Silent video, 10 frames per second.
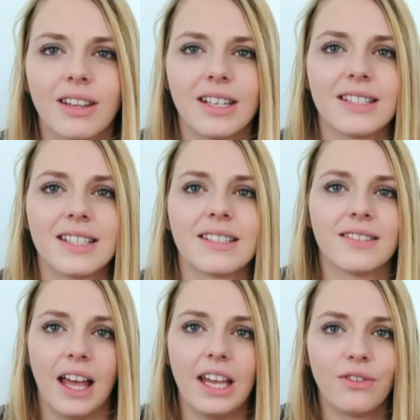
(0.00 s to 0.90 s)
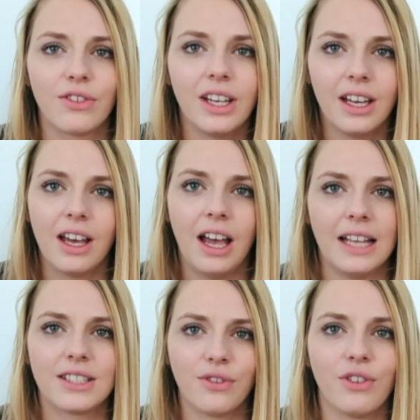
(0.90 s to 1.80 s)
And then it says life
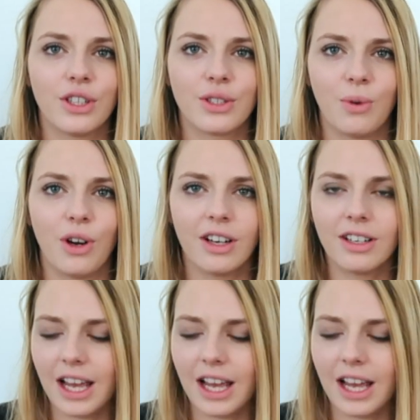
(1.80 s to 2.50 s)
as the first word.